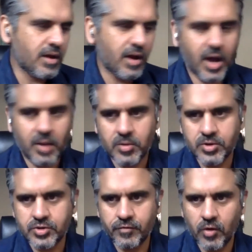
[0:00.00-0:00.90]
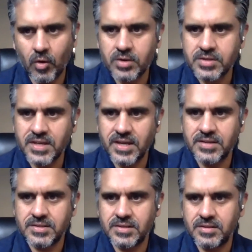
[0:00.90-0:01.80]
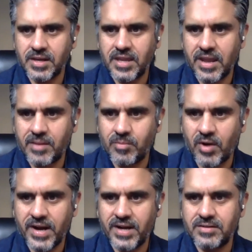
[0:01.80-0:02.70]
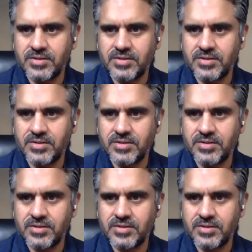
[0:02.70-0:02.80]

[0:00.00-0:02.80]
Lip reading: how much of your skin is in the game, right?